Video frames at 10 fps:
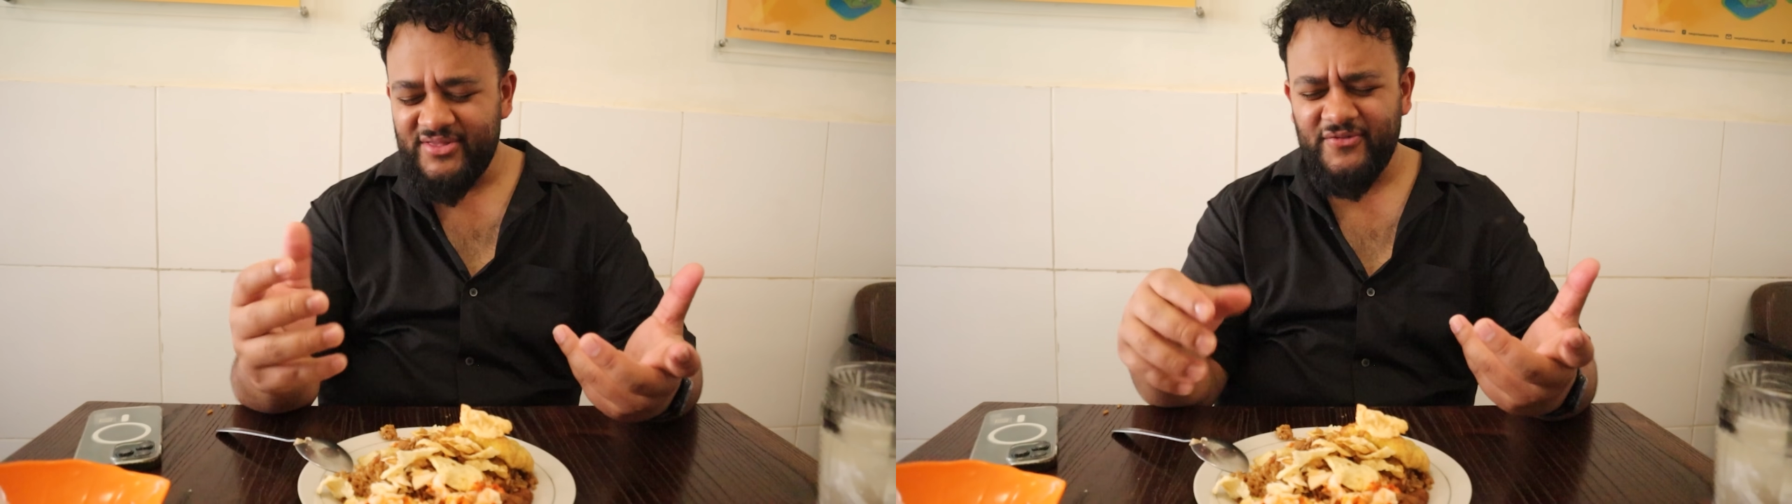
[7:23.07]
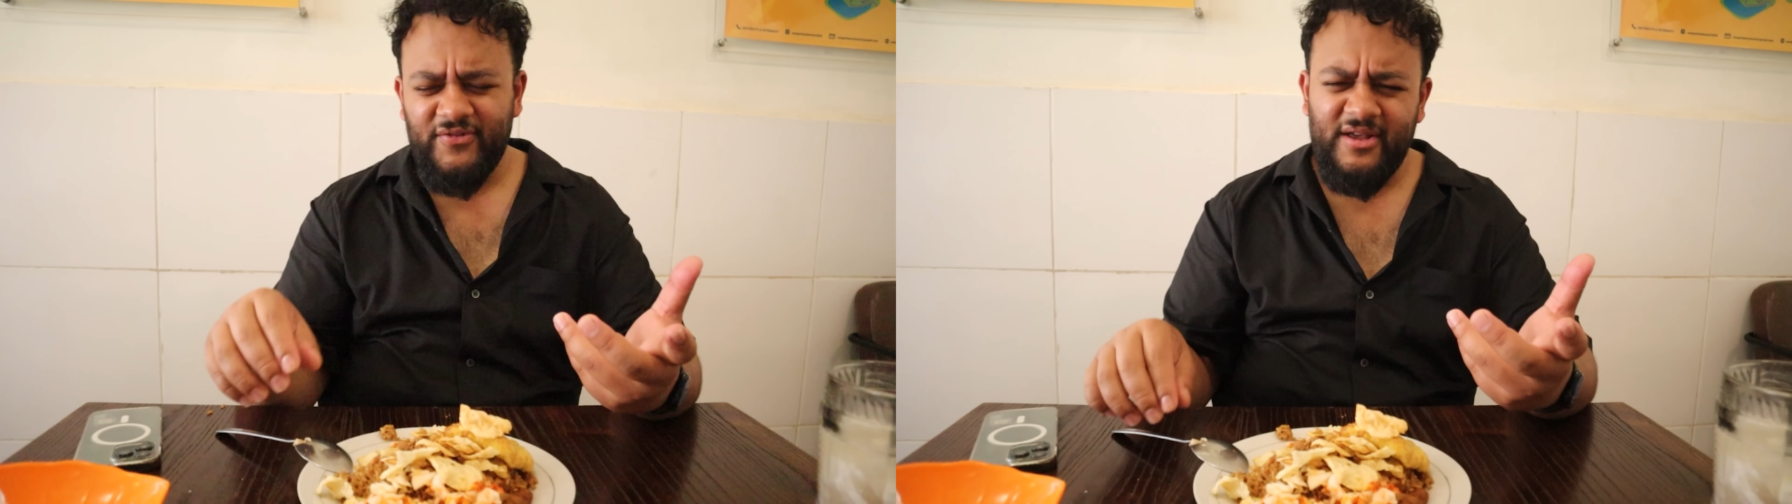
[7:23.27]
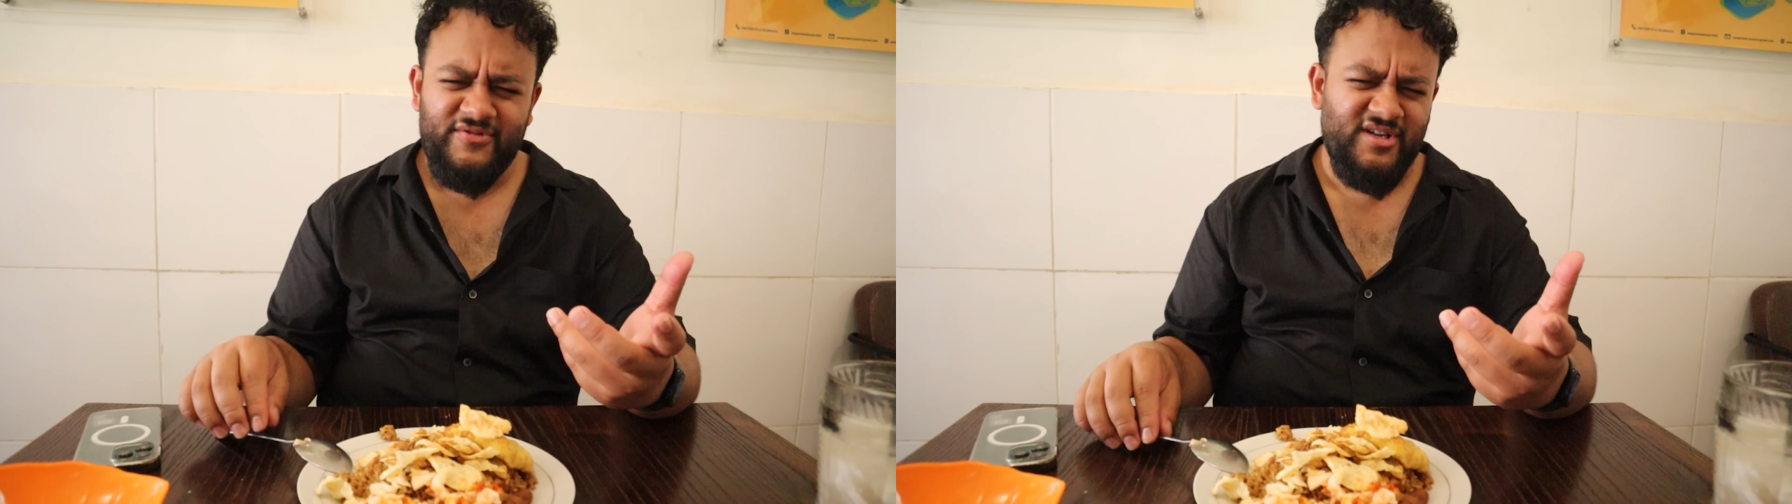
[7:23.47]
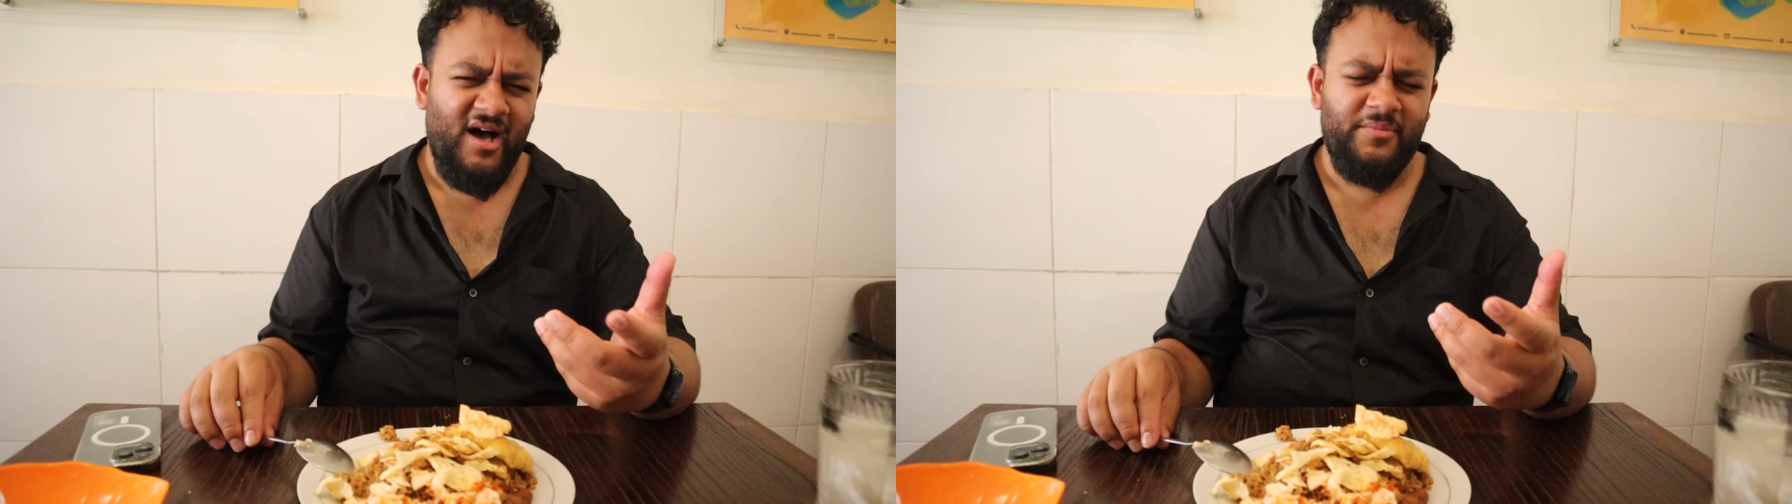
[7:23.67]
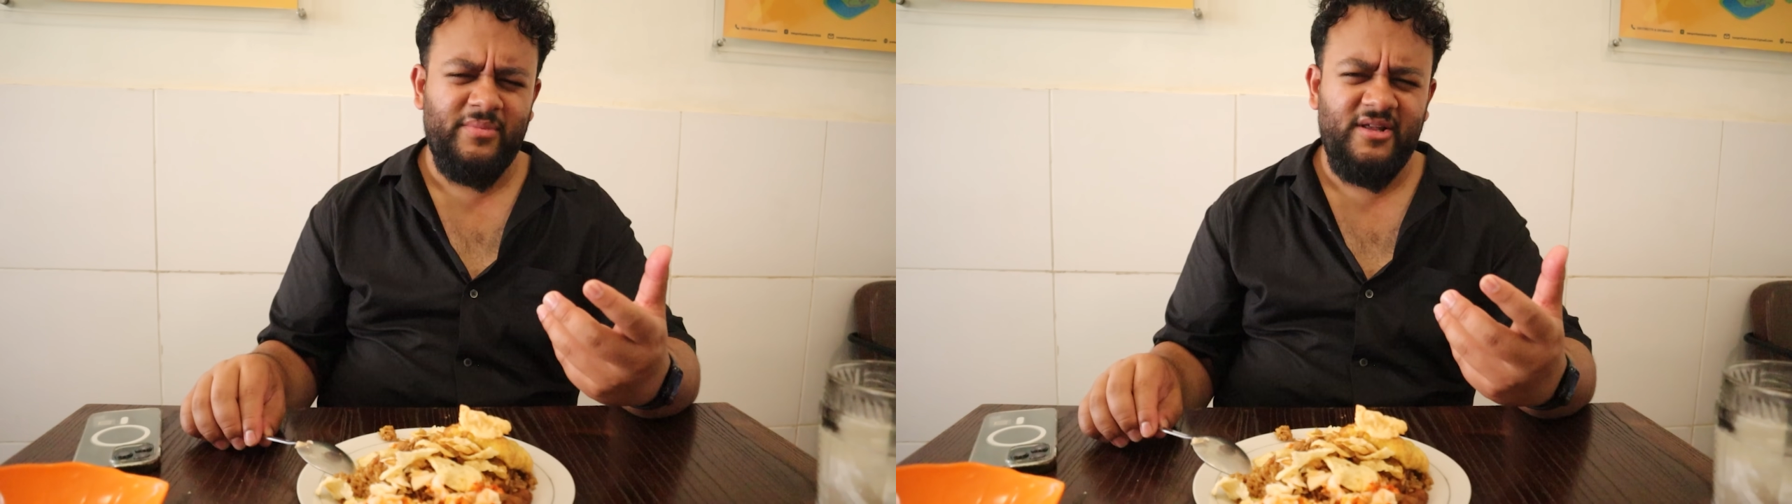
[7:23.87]
the flavors are
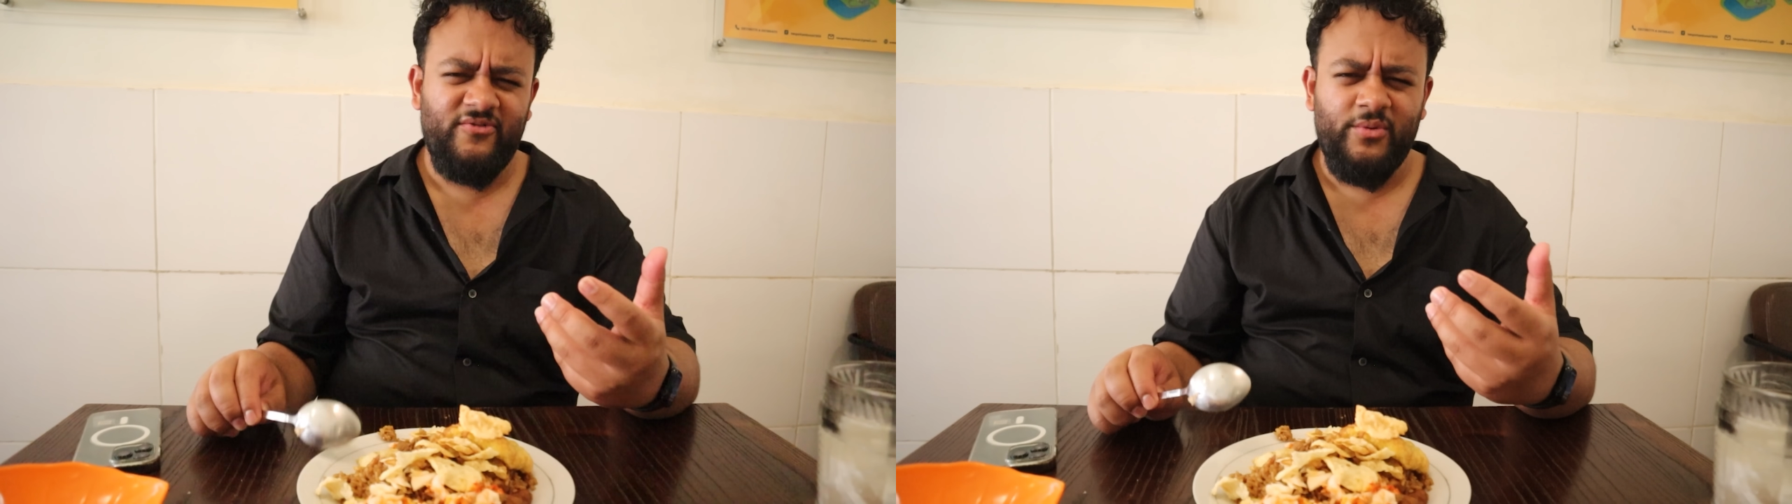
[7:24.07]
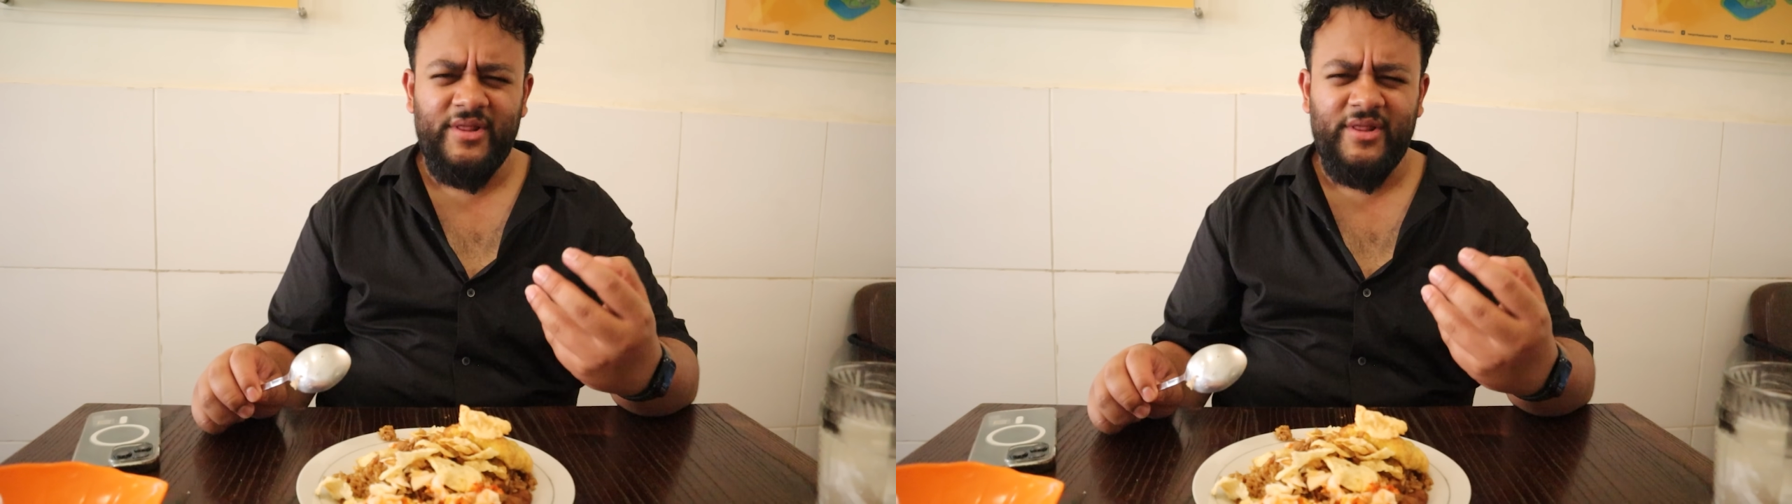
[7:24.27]
unbelievable.